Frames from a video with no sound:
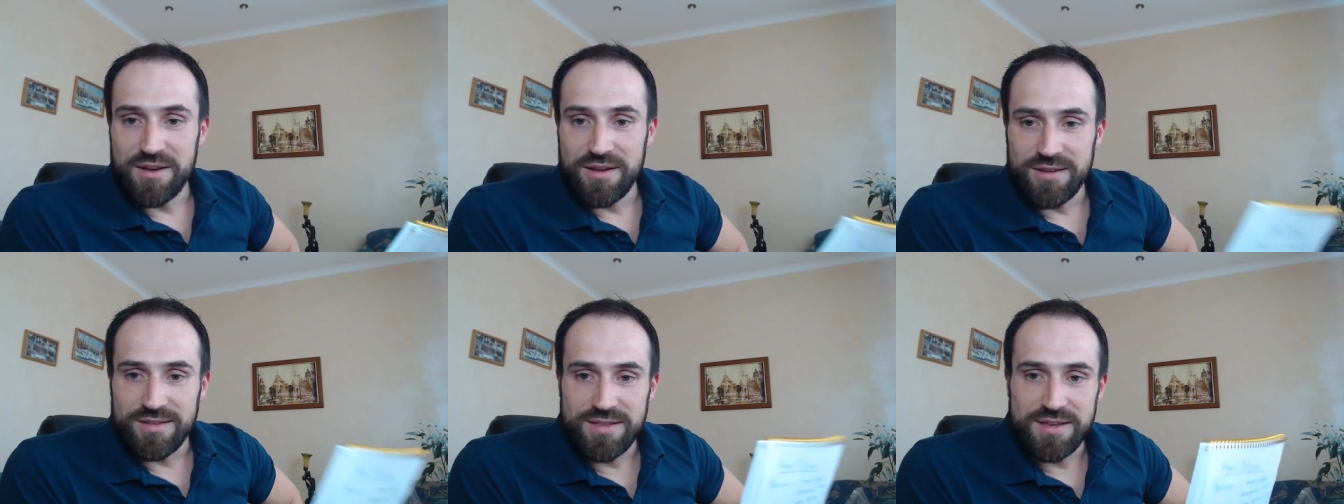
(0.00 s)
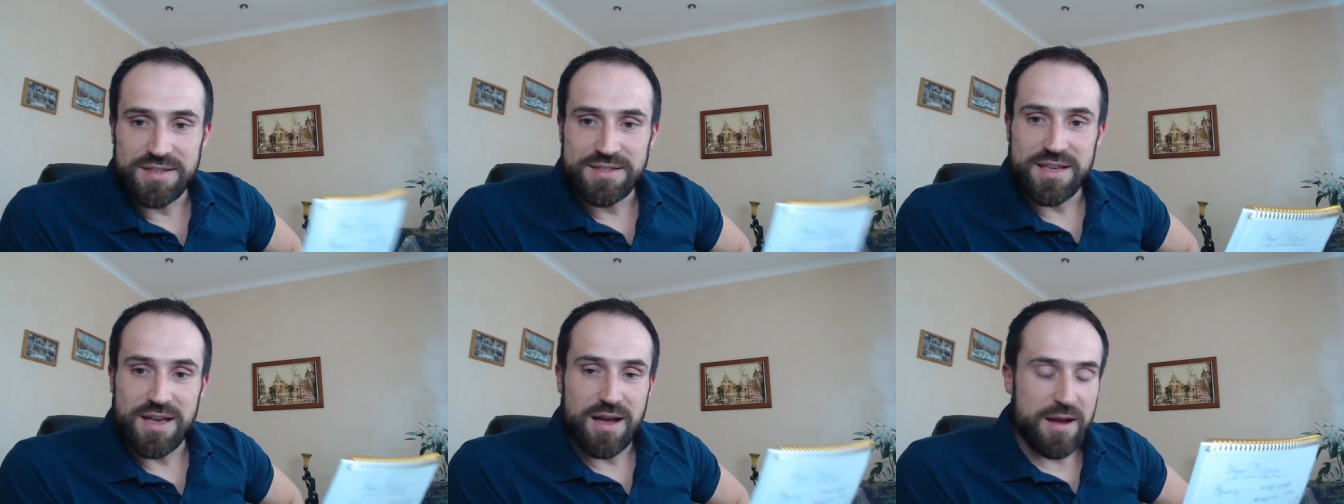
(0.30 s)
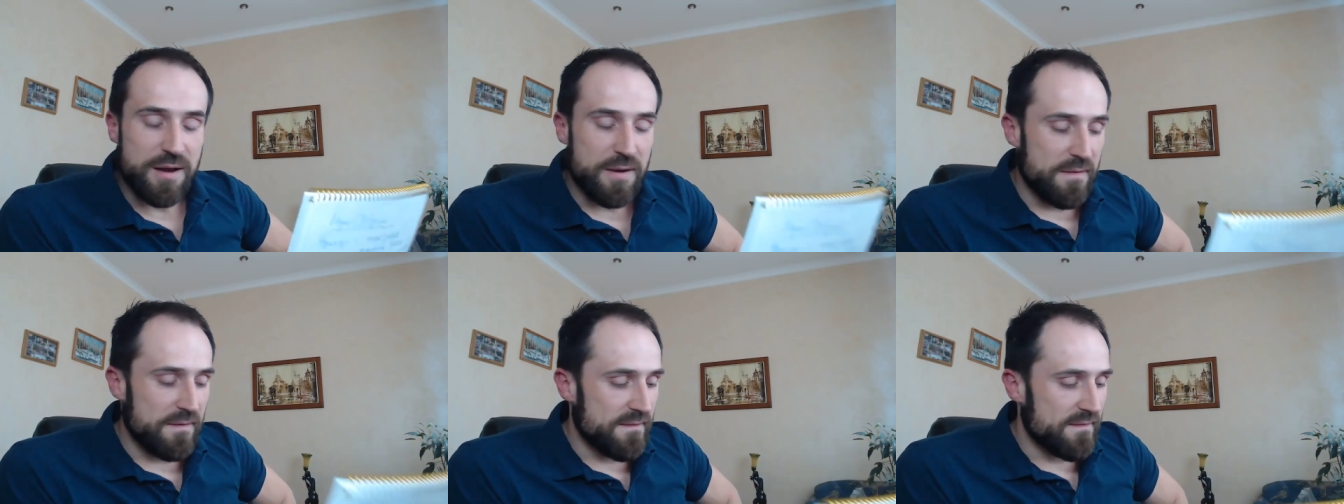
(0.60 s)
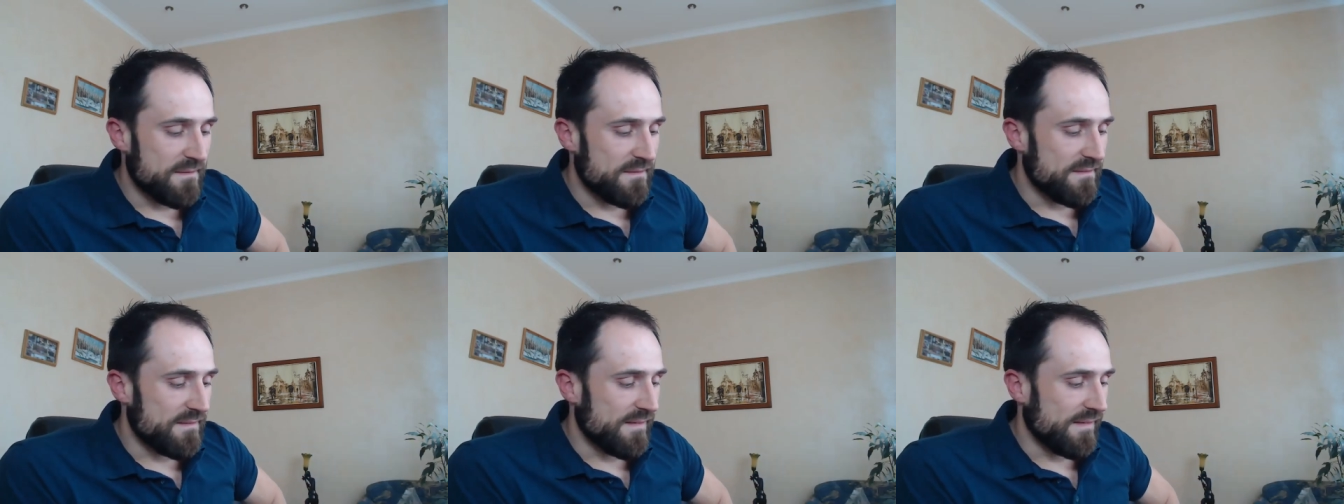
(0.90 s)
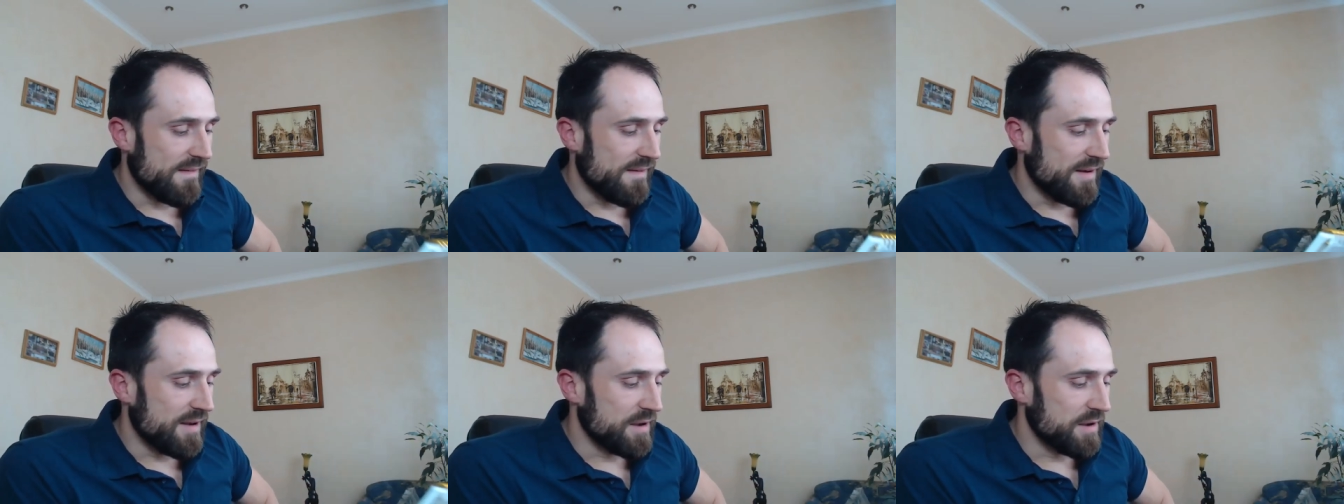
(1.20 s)
These are
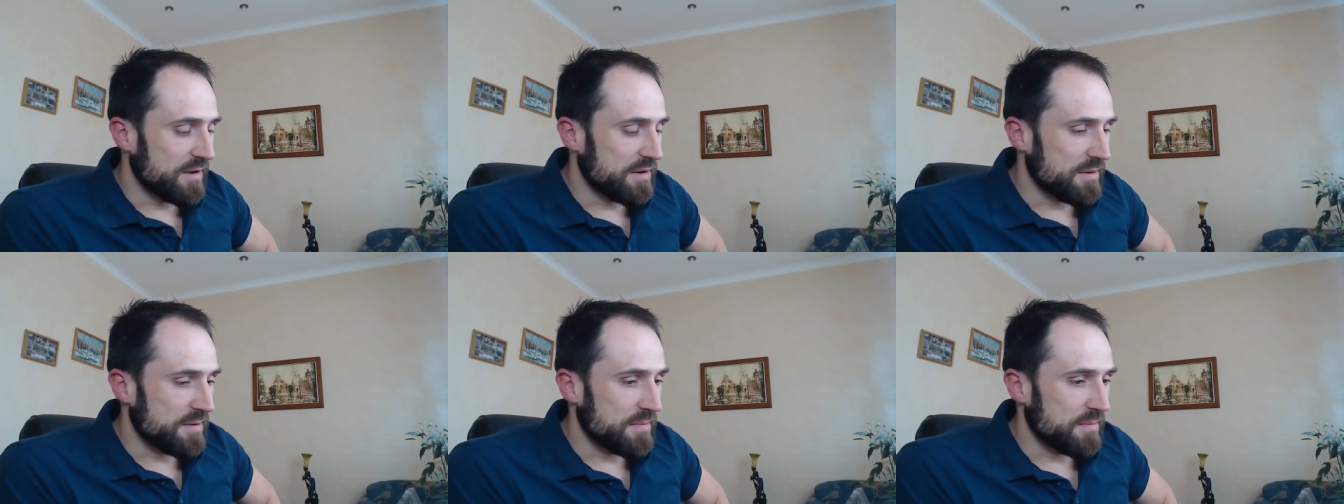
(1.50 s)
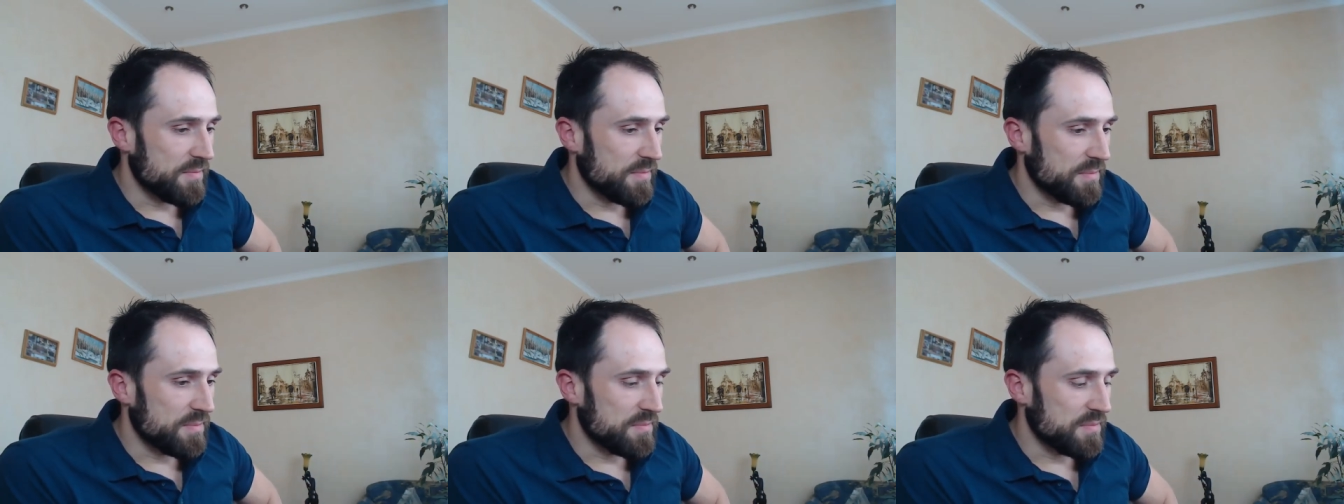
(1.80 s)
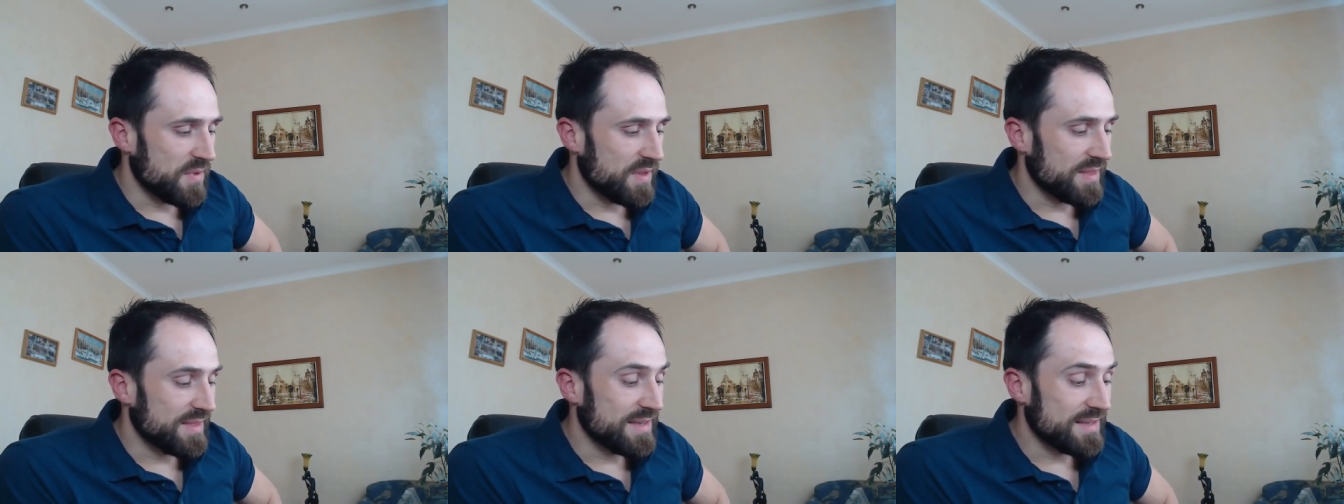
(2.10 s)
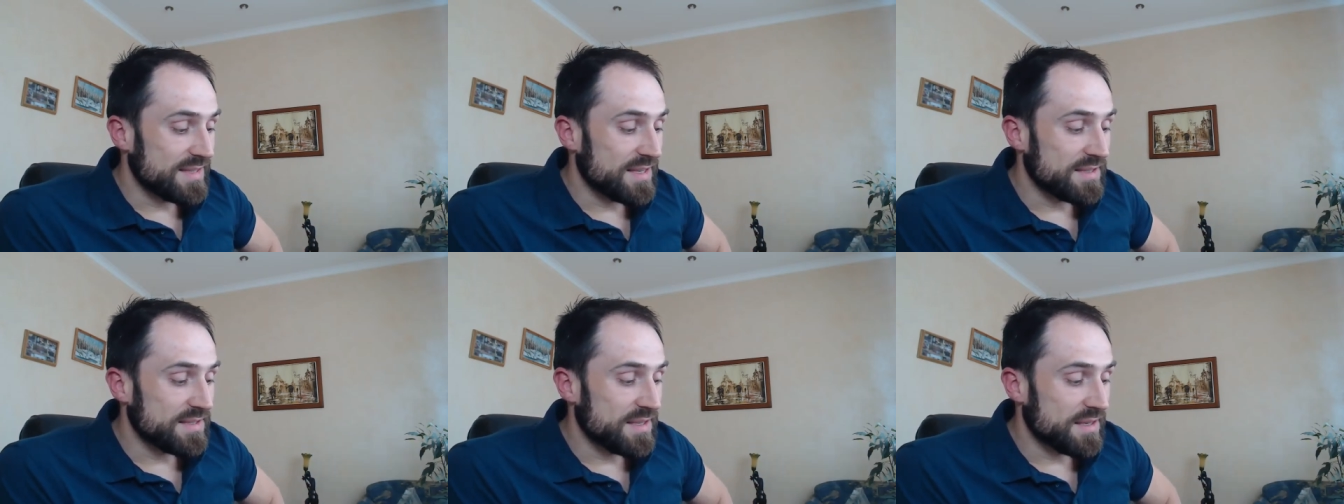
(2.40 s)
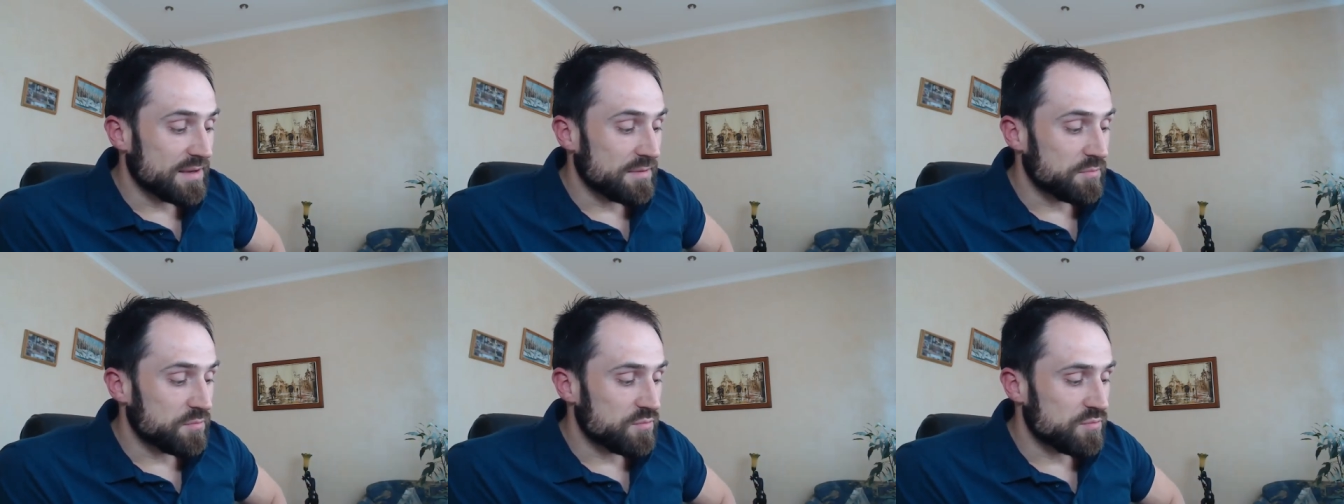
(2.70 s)
uh, this is
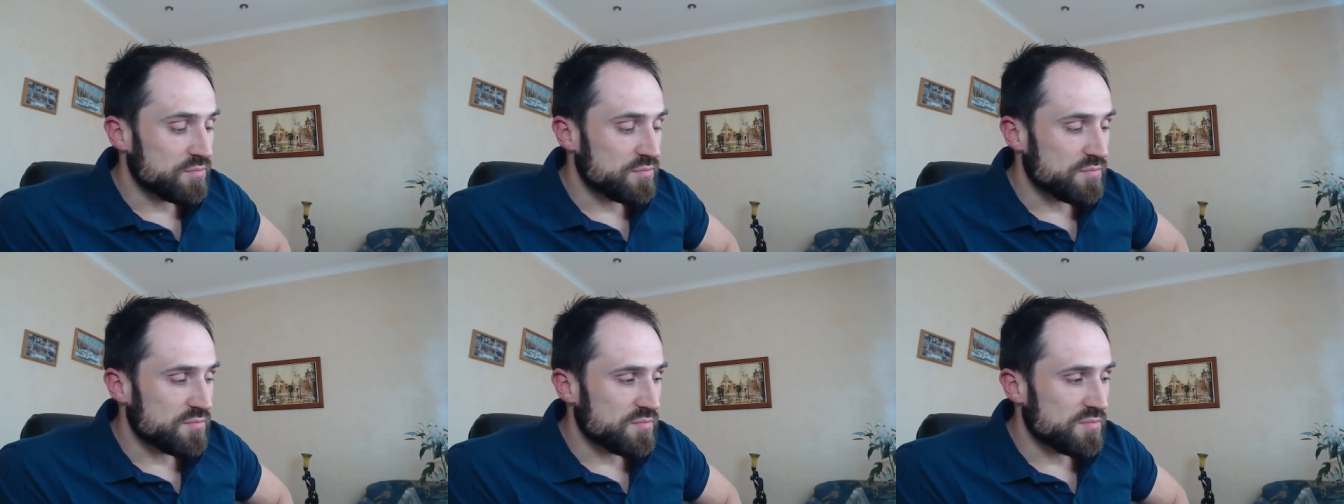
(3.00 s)
the